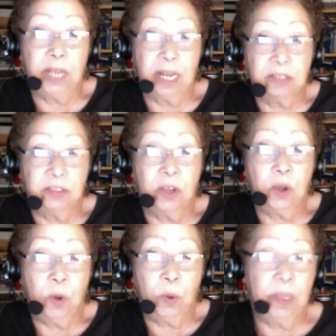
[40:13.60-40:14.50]
how to
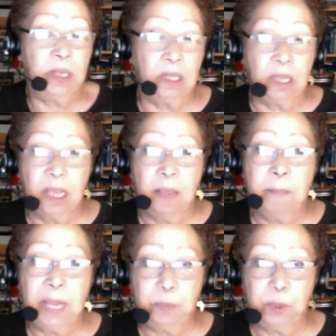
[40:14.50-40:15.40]
sew and
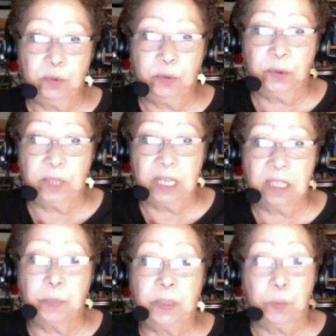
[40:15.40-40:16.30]
make beautiful things.
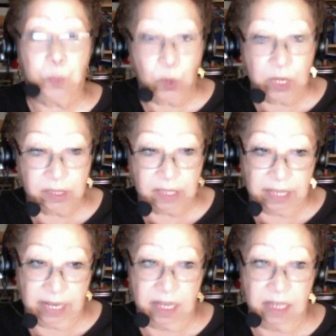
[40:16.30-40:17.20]
But the boys did
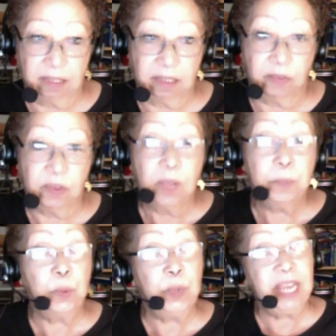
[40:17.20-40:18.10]
that kind of stuff.
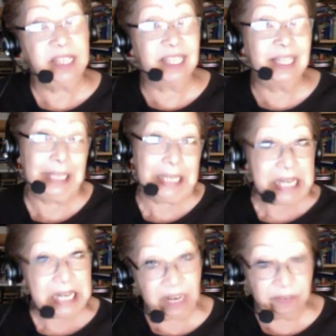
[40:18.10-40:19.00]
But we had to
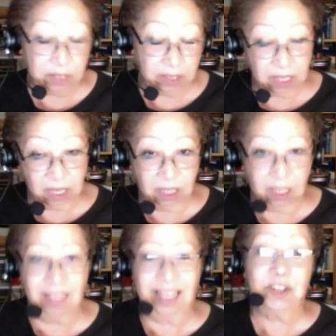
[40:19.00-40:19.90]
clean everything
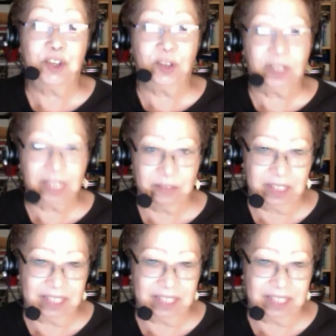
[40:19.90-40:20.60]
and cook everything.